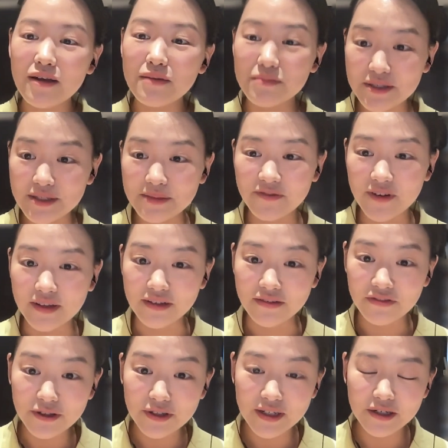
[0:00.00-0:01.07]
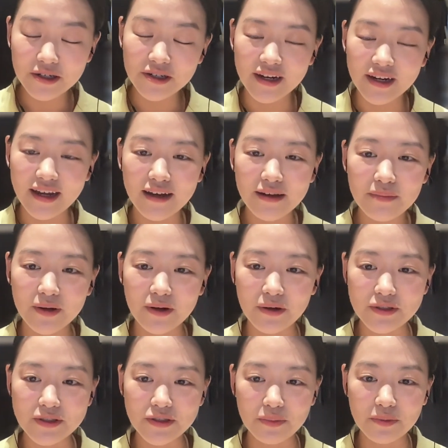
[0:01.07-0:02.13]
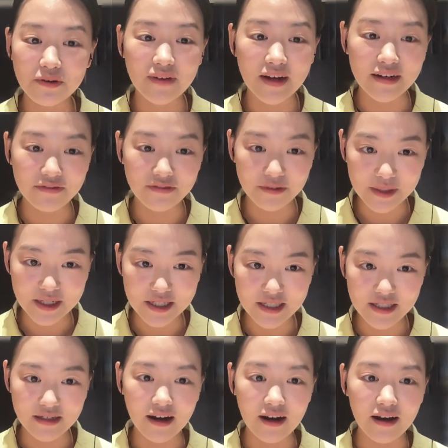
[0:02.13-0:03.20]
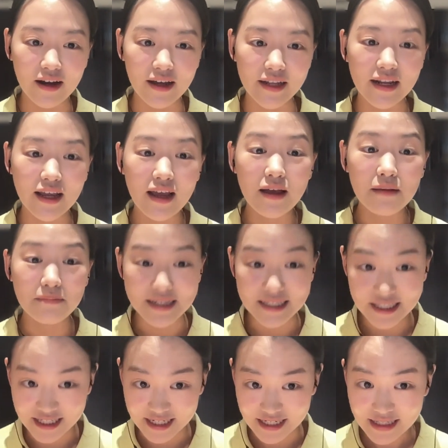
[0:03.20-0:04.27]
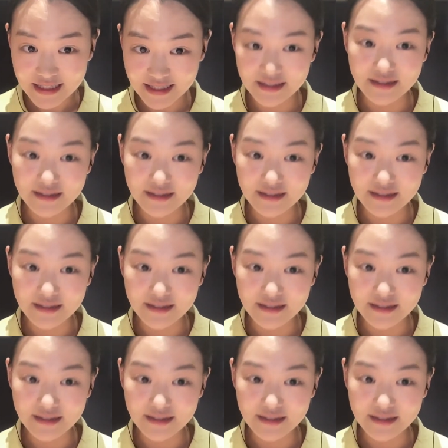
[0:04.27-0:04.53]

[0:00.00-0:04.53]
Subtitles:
Muslim friendly food in Korea, but also provide information on masjids,